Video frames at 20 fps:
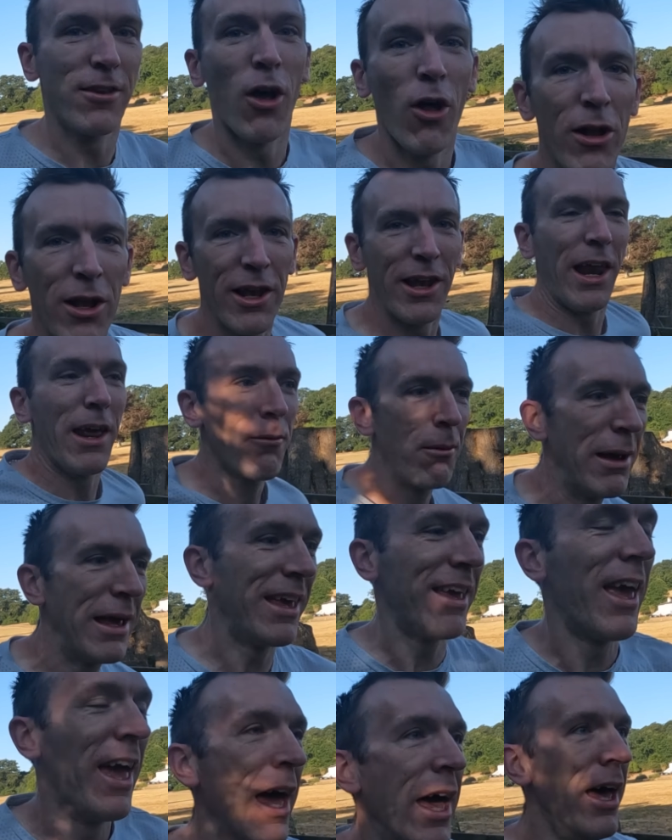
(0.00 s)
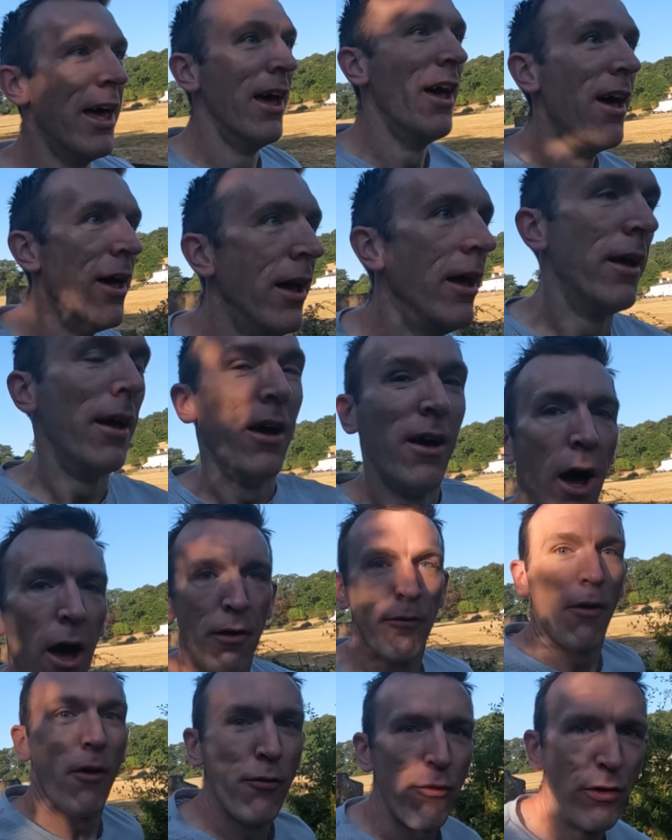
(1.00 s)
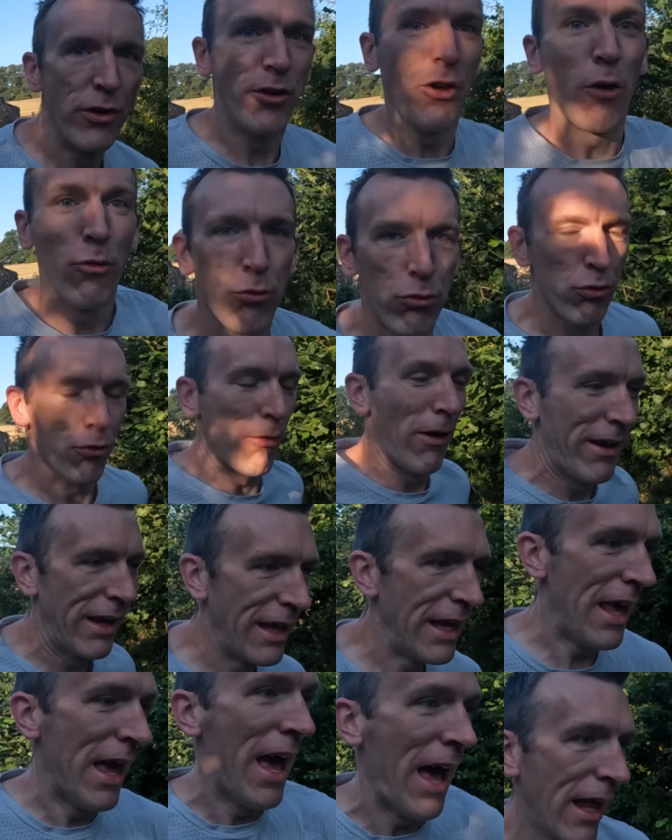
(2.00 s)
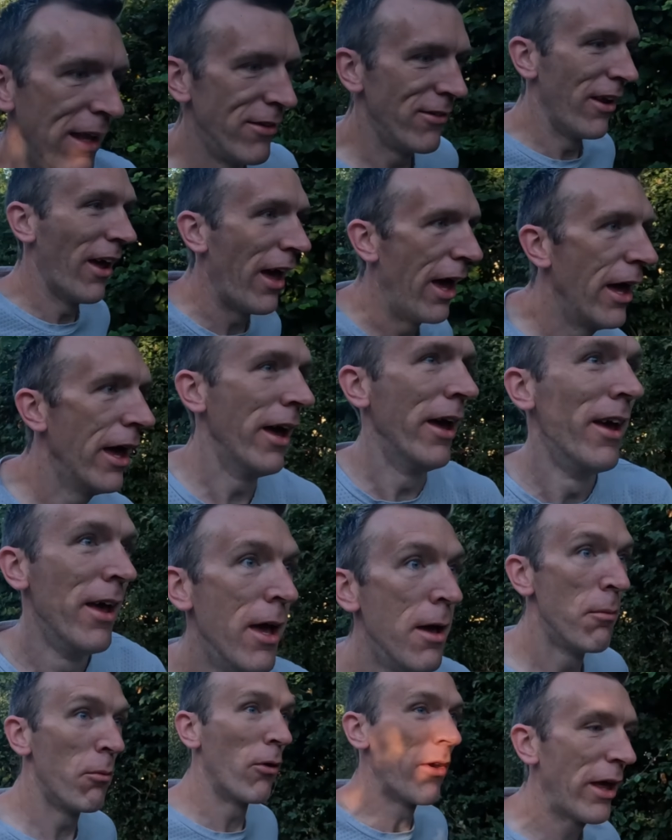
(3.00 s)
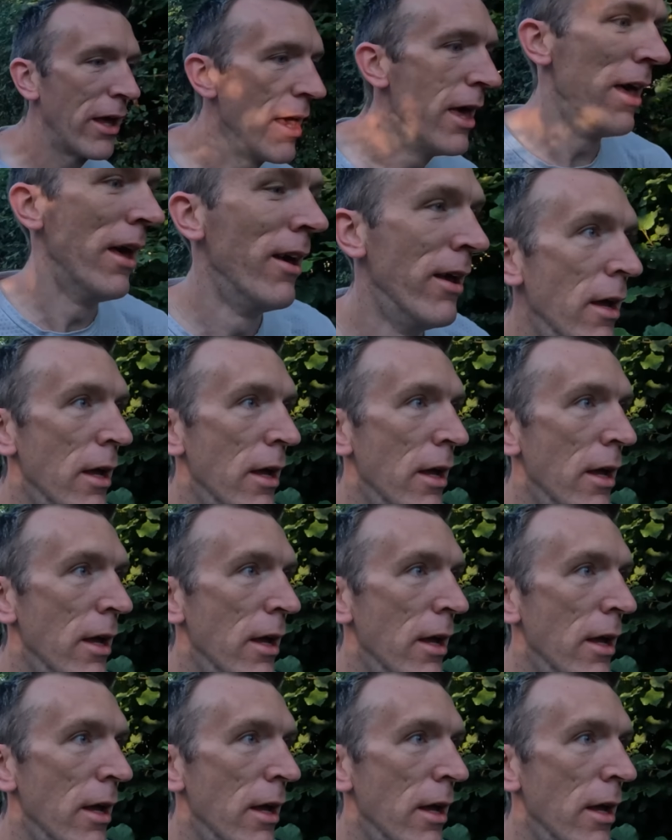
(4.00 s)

it's a holiday week I've overindulged already and uh, morning